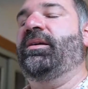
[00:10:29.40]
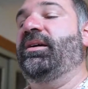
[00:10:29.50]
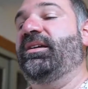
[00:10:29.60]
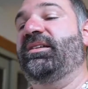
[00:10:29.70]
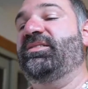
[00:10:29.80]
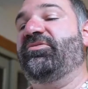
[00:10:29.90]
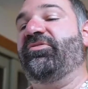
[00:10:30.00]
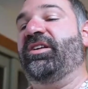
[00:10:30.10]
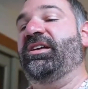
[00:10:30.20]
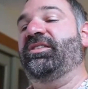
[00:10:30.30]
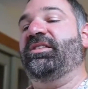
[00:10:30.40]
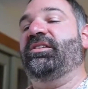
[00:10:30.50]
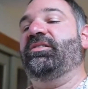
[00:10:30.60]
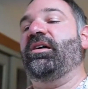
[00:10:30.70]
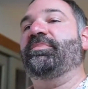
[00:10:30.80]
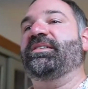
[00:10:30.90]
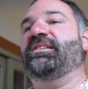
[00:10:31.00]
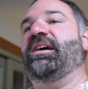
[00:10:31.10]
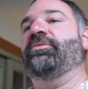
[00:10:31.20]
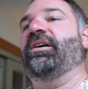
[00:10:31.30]
It is funny that they're upside
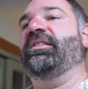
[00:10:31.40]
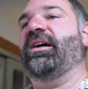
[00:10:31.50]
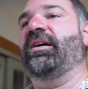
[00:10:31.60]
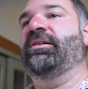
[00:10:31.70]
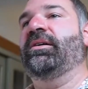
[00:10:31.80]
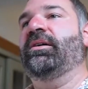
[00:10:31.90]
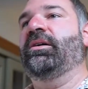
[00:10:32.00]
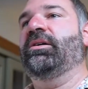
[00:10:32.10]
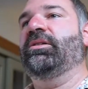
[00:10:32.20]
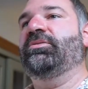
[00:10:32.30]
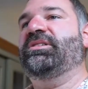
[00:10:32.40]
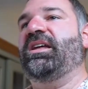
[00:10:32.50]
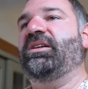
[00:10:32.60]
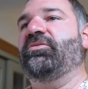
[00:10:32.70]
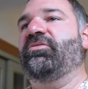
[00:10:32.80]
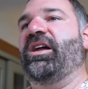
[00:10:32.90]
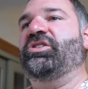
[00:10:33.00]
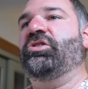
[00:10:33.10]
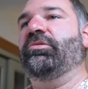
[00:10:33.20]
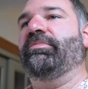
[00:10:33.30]
down like that. Lieutenant
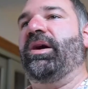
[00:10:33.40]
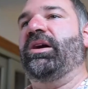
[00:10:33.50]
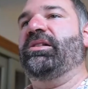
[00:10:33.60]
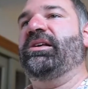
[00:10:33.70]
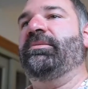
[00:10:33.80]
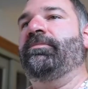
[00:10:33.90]
Reginald Barclay.